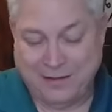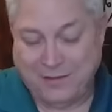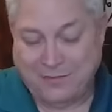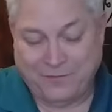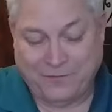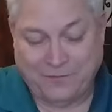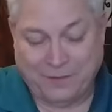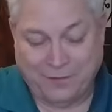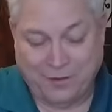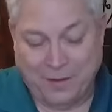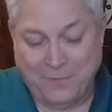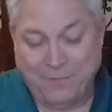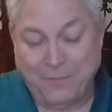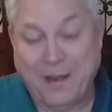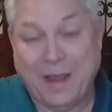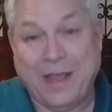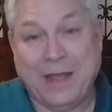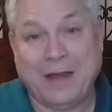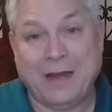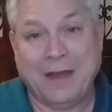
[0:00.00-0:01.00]
for a
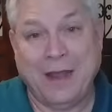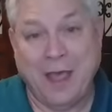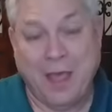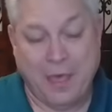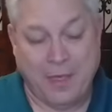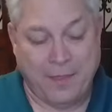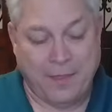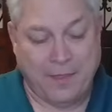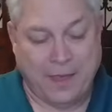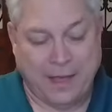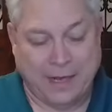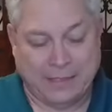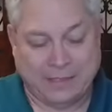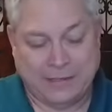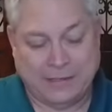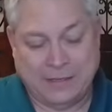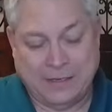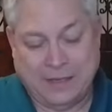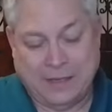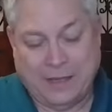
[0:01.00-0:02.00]
man
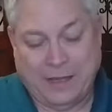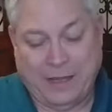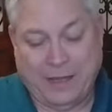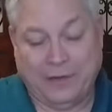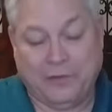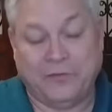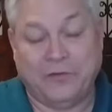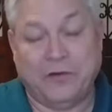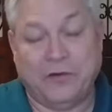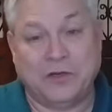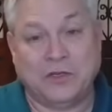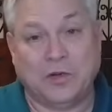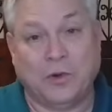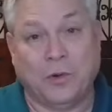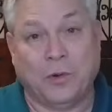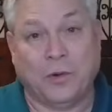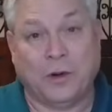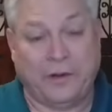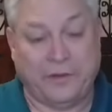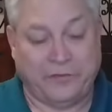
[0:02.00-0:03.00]
that is
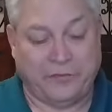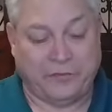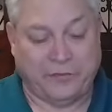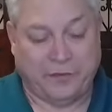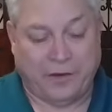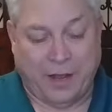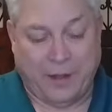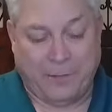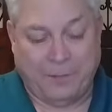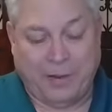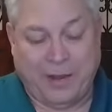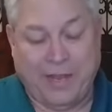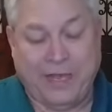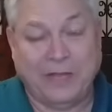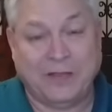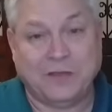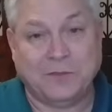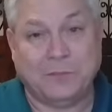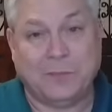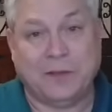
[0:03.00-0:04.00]
notorious for not paying
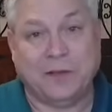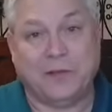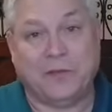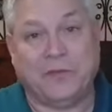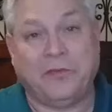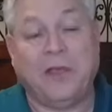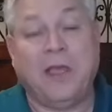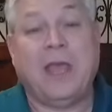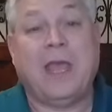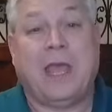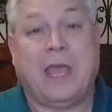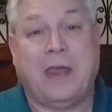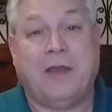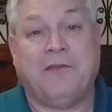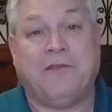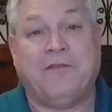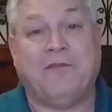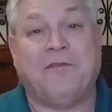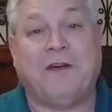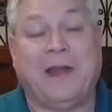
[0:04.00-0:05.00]
his bills
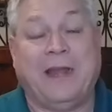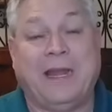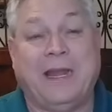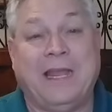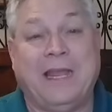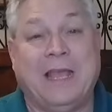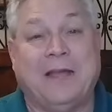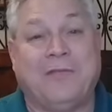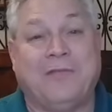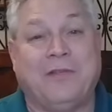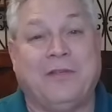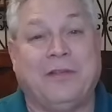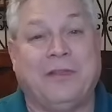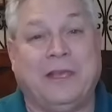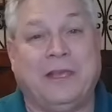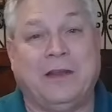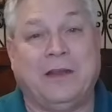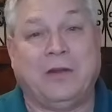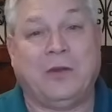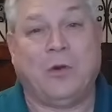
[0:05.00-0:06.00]
and fighting
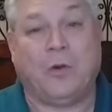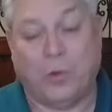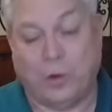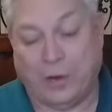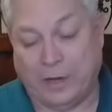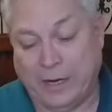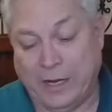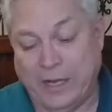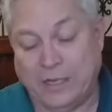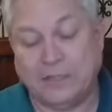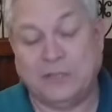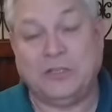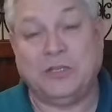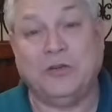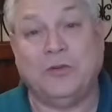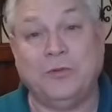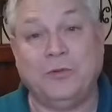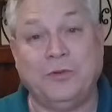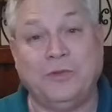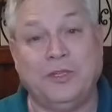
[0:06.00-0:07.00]
everything in court.
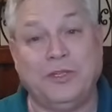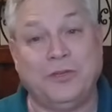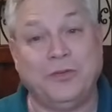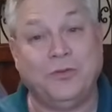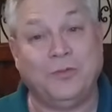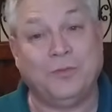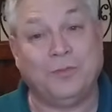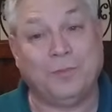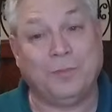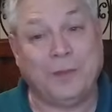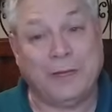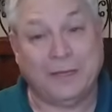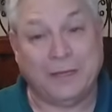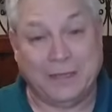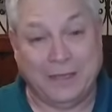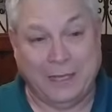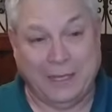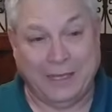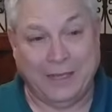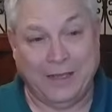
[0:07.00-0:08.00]
Do you
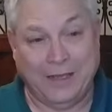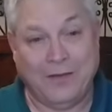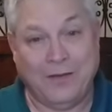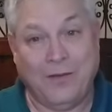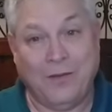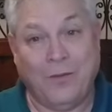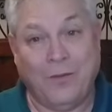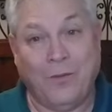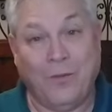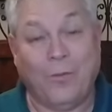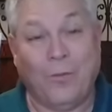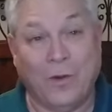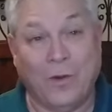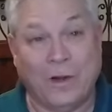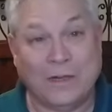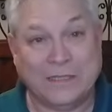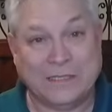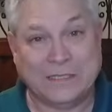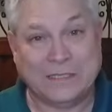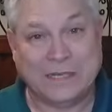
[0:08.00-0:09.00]
really
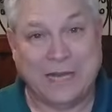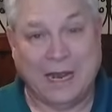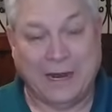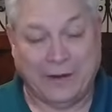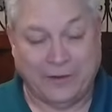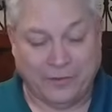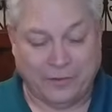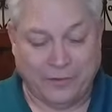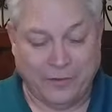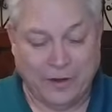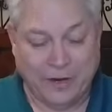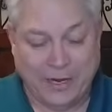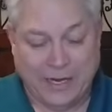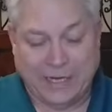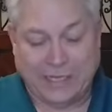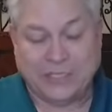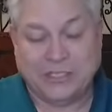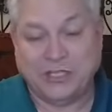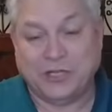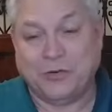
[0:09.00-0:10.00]
want to tire
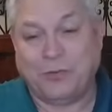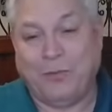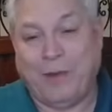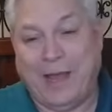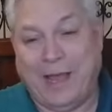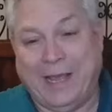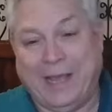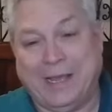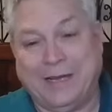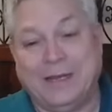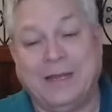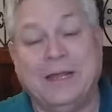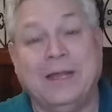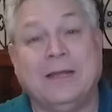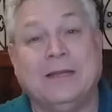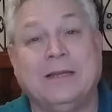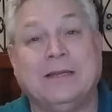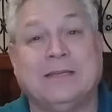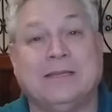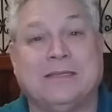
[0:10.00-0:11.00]
hitch your wagon
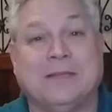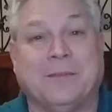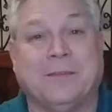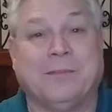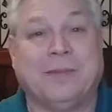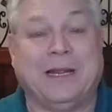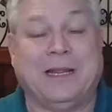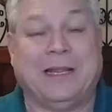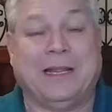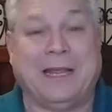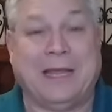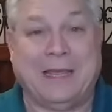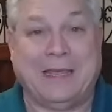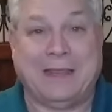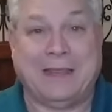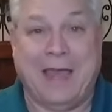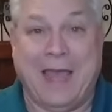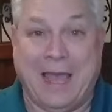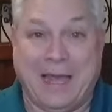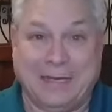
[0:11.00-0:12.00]
to somebody like
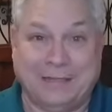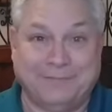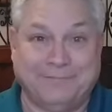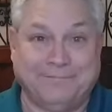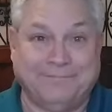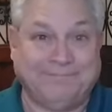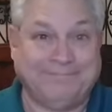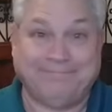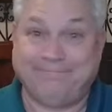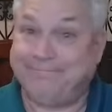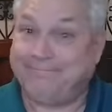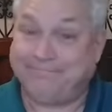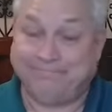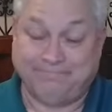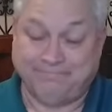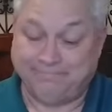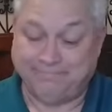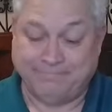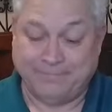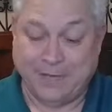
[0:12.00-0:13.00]
that?
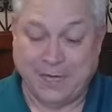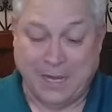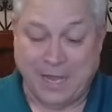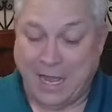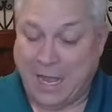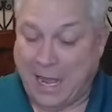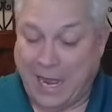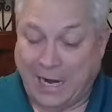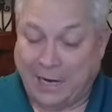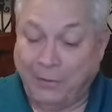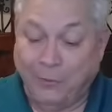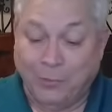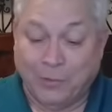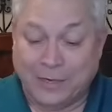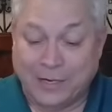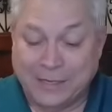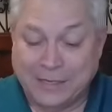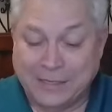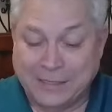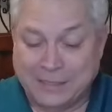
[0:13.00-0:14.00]
I
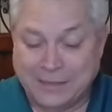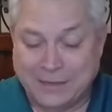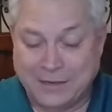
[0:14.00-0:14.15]
wouldn't.